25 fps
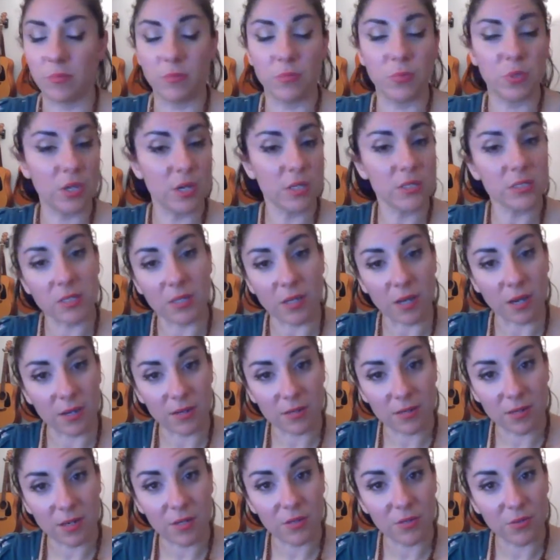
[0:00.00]
because of
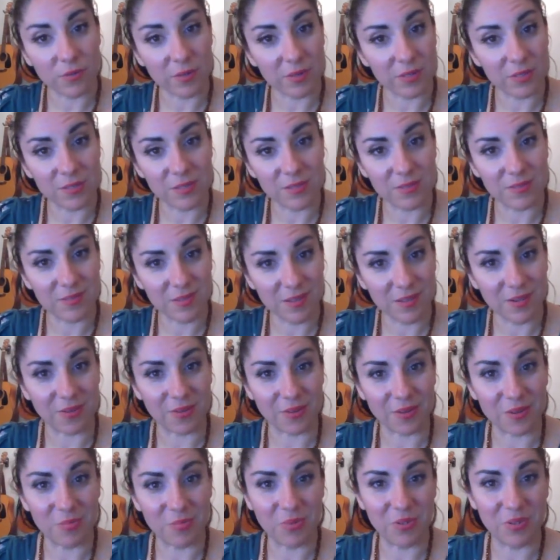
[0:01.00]
that, I know that's,
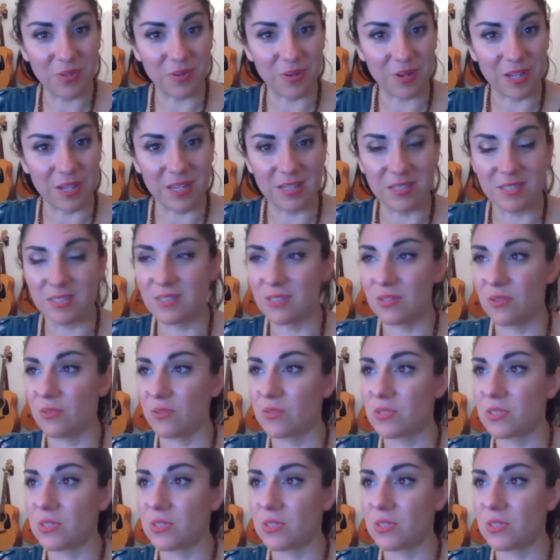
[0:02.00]
could be your case too.